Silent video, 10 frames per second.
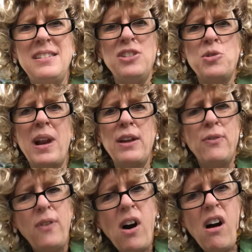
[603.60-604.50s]
to drink
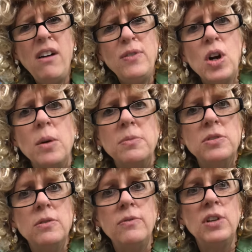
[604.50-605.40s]
5
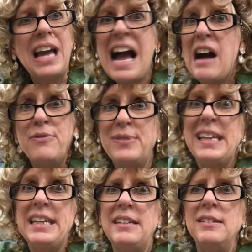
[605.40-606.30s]
cups of
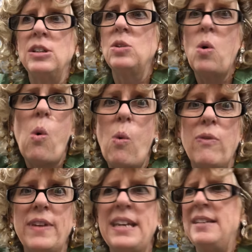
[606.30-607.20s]
caffeine
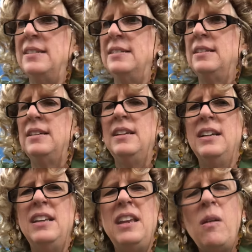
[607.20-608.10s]
coffee.
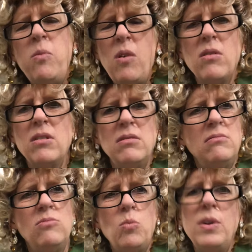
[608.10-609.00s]
Now, what
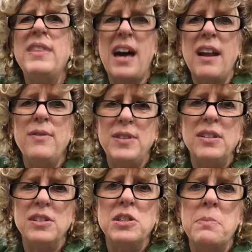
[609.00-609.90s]
would that have
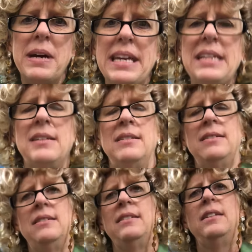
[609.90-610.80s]
done to me?
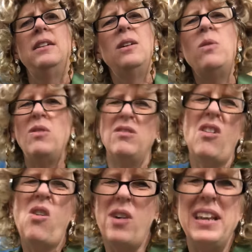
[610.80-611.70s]
Well,
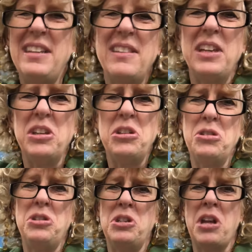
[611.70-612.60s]
not anything
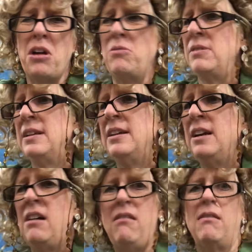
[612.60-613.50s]
good, you know.
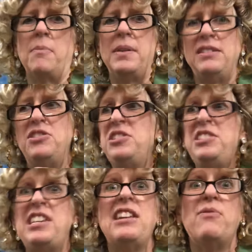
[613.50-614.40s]
I'd be
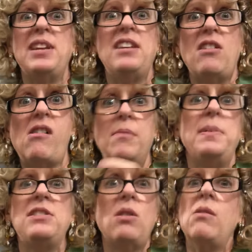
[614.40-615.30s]
jittering and I'd
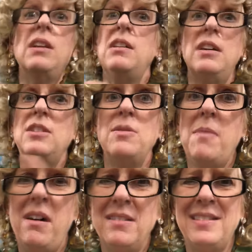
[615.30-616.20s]
be talking 100
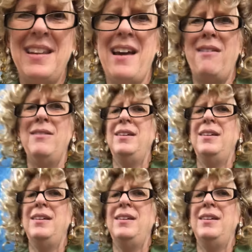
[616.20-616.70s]
miles an hour,